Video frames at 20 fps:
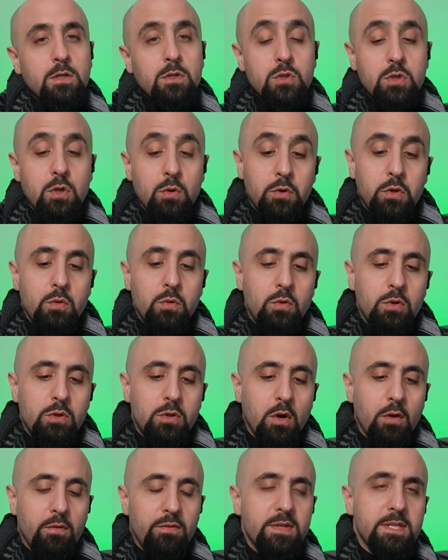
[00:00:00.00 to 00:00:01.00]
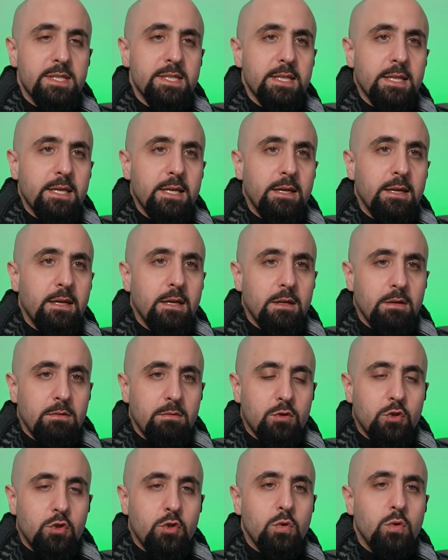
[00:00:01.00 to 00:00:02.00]
So you would obviously
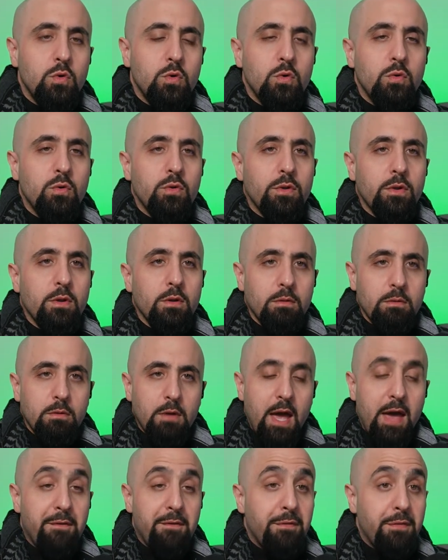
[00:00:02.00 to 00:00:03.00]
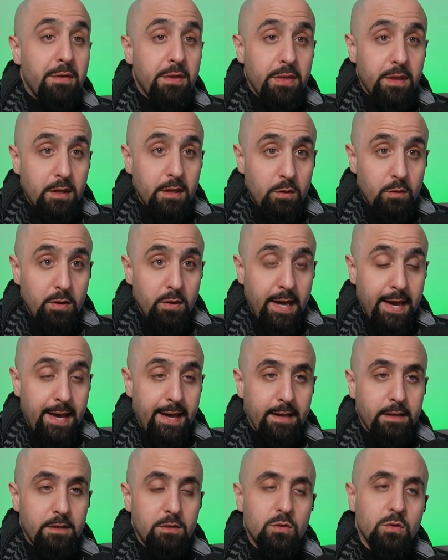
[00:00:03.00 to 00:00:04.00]
do everything you
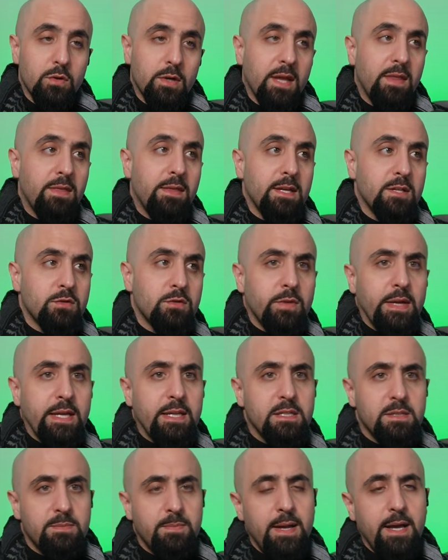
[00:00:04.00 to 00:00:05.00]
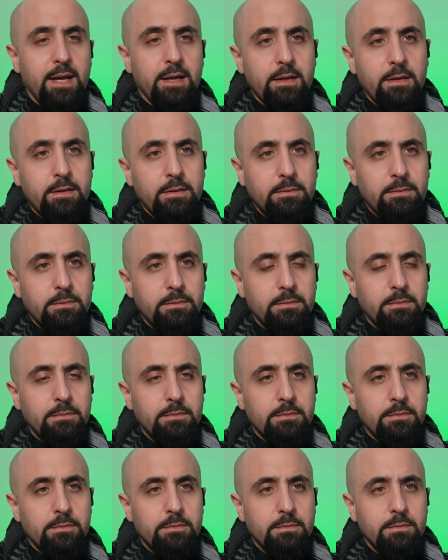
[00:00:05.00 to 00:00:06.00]
can to get the Israelis back.
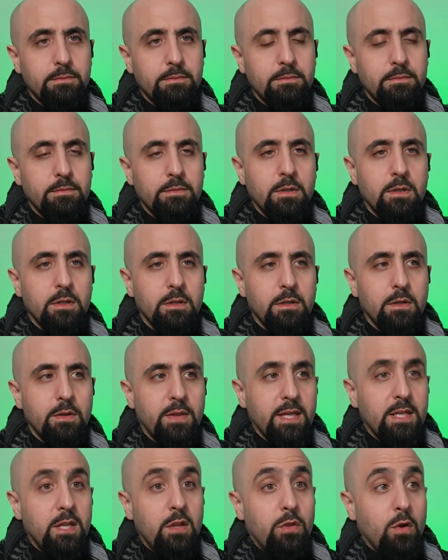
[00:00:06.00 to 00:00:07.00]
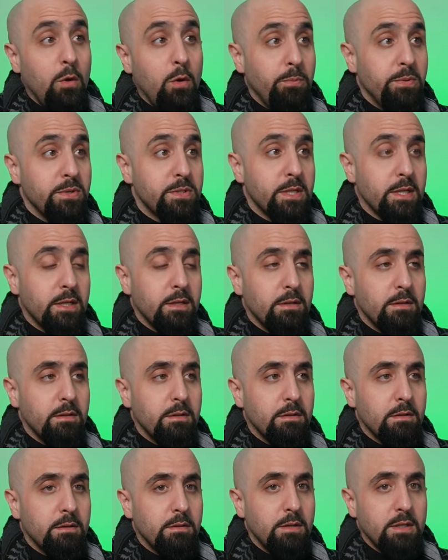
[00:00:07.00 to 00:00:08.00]
They did the opposite.
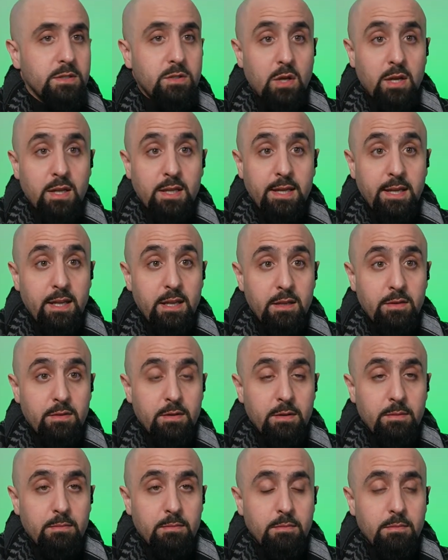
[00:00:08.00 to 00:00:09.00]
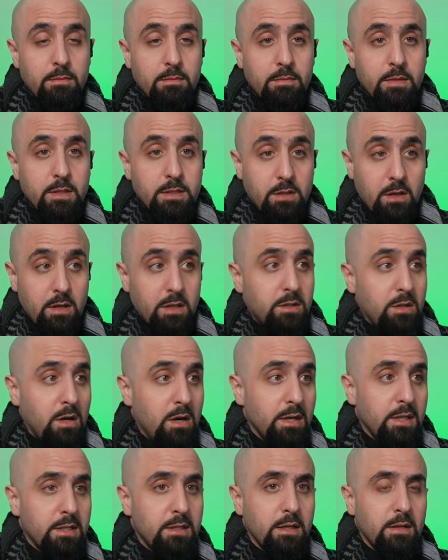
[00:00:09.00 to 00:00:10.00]
They started killing them. They started
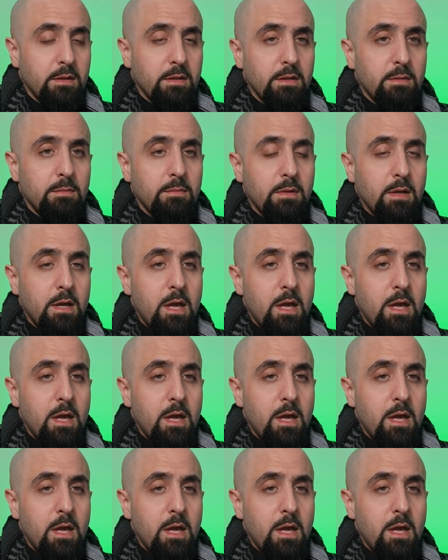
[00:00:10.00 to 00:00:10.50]
targeting them.